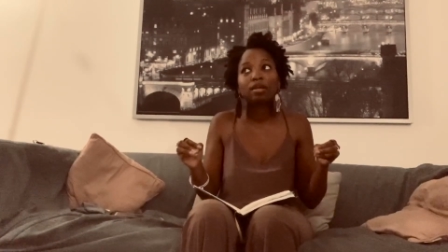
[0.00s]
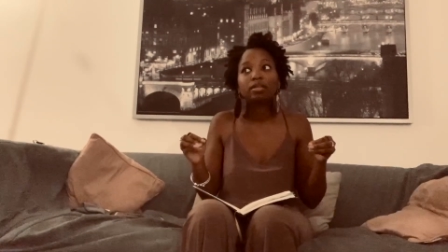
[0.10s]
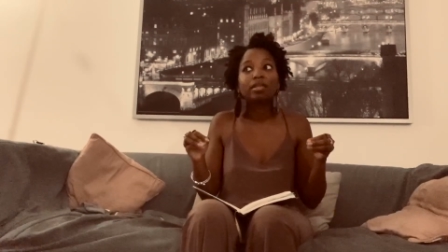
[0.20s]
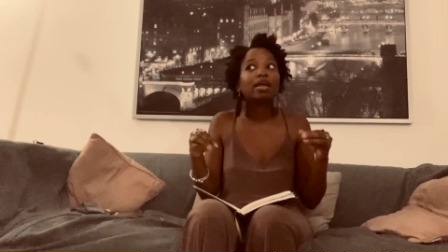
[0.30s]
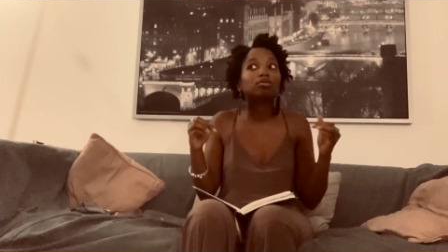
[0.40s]

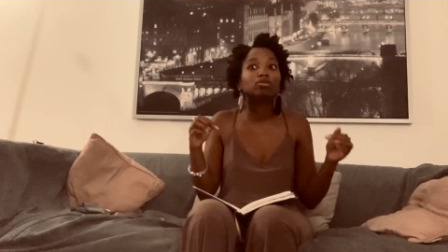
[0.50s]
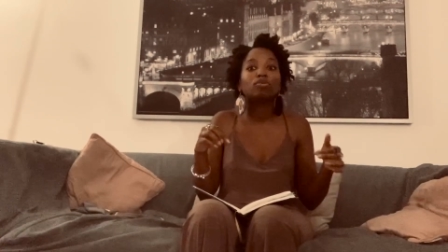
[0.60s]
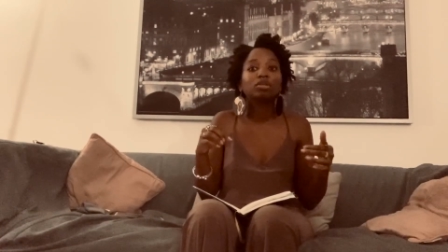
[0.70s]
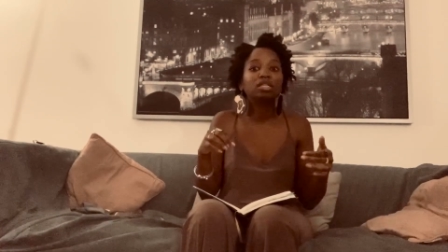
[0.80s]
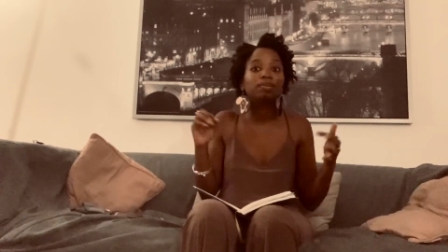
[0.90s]
that you
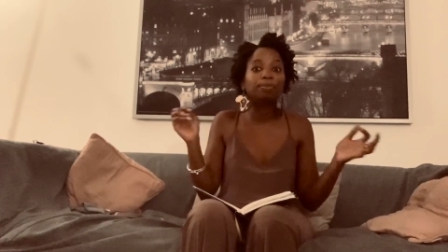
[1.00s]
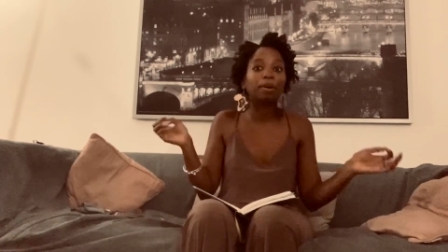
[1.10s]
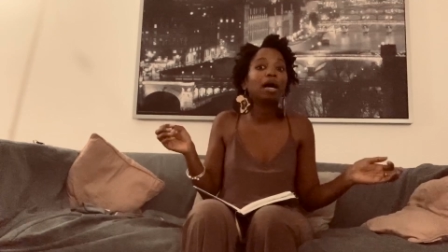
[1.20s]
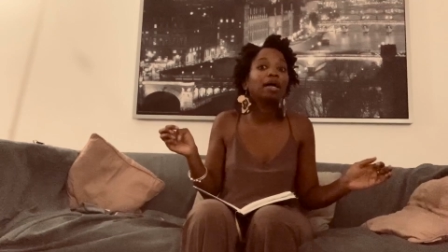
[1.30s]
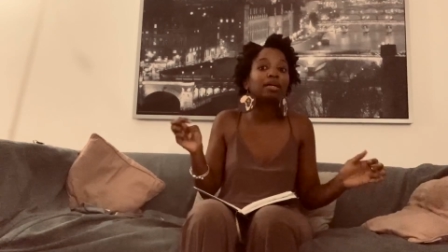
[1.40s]
don't need to be
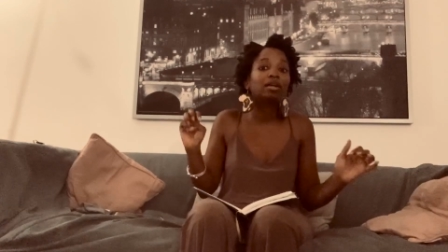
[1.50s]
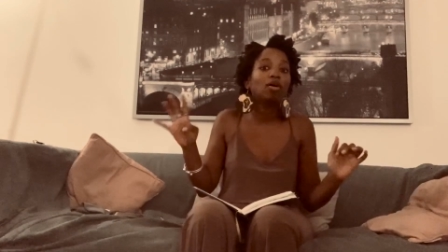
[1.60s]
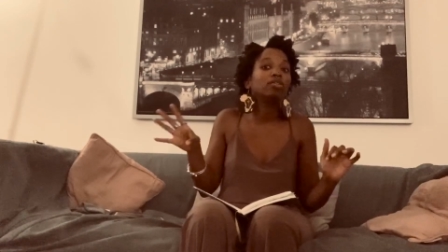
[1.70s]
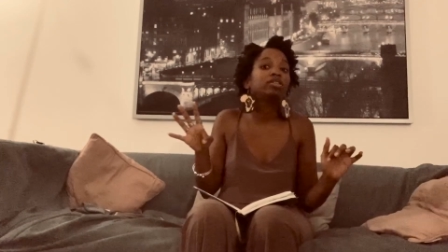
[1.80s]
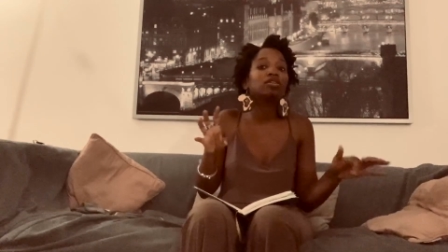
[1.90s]
buying in
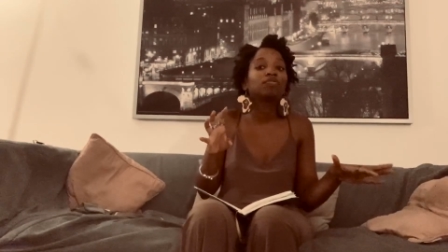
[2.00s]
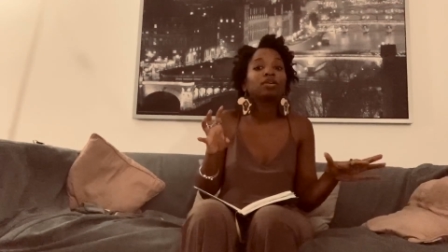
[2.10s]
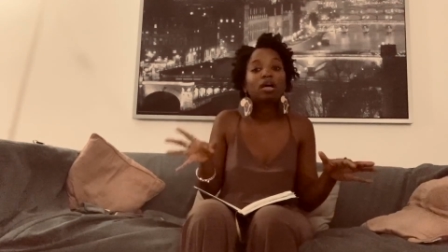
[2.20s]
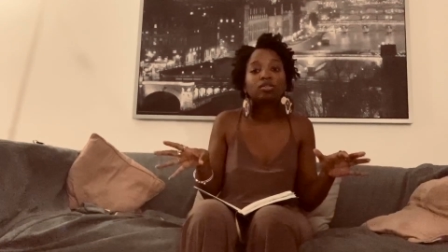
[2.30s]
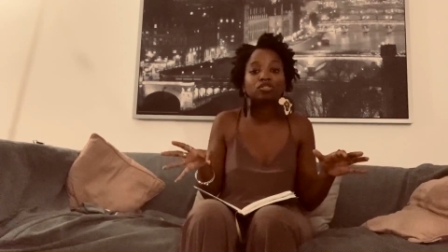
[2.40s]
all these different
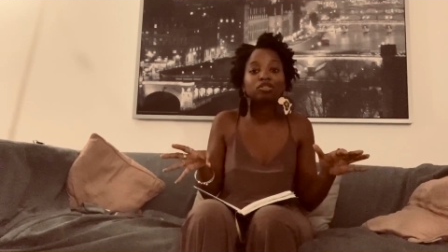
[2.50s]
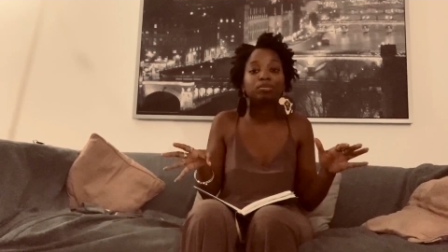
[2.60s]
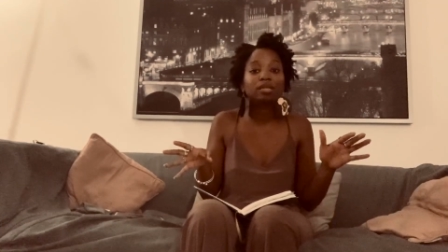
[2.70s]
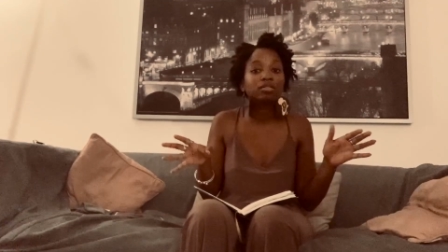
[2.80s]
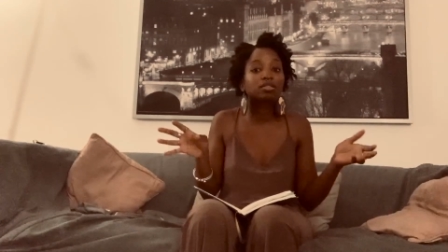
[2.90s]
countries
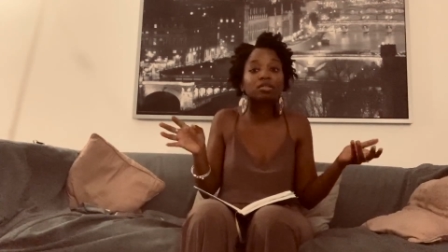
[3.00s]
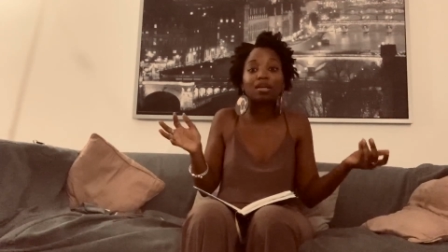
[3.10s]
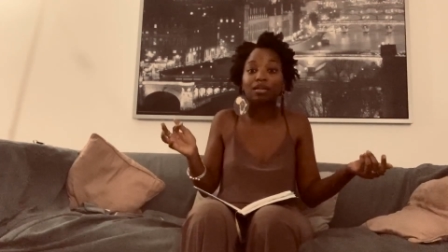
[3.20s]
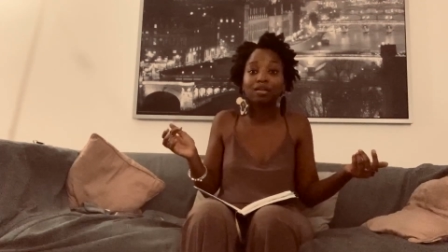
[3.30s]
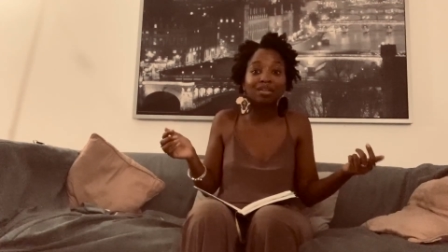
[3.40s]
because it's
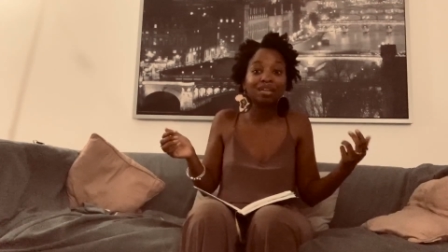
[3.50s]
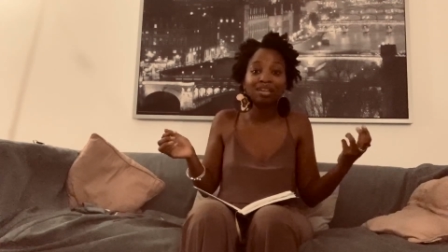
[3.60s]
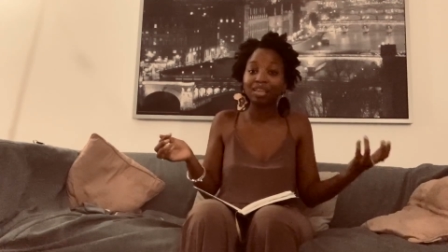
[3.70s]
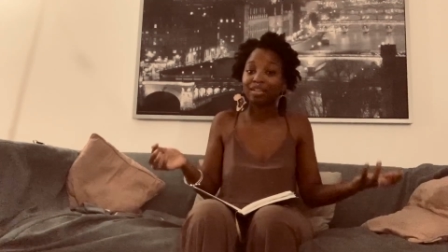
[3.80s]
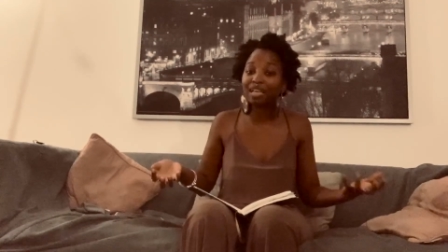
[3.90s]
gonna
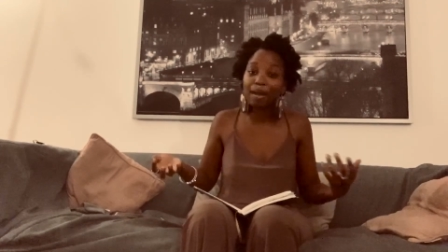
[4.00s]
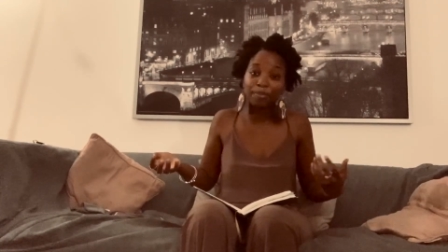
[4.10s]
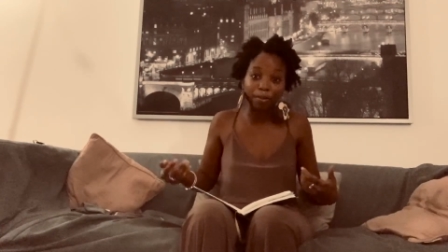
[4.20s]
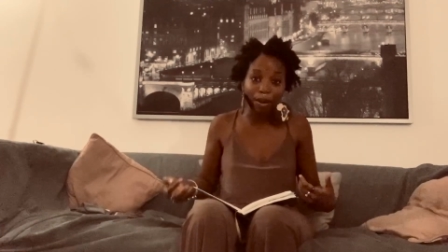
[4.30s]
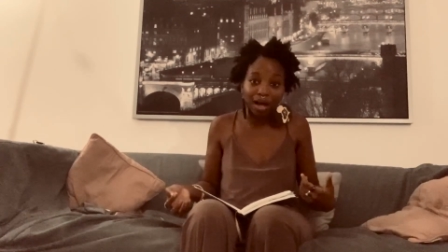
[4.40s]
like tap
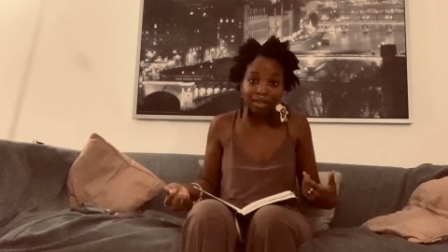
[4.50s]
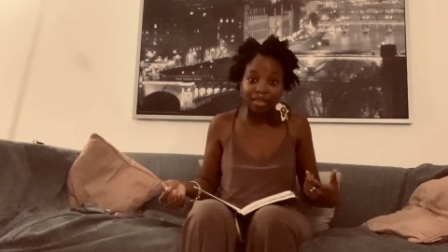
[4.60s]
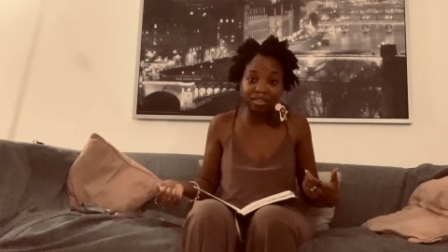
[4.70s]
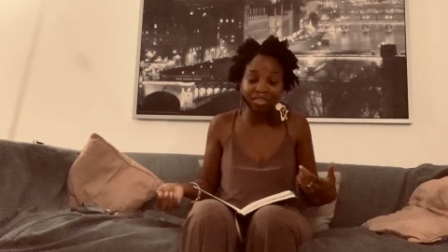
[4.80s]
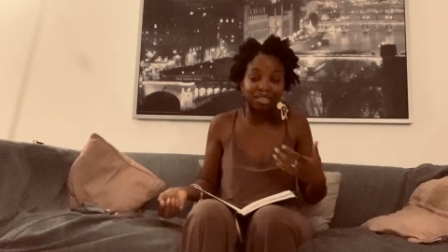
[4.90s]
your
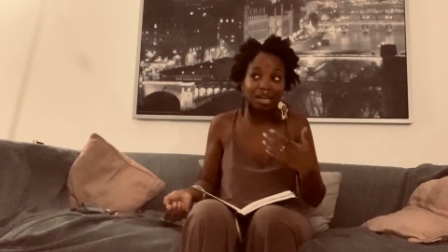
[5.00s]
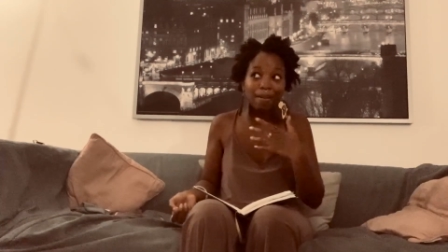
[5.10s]
pockets.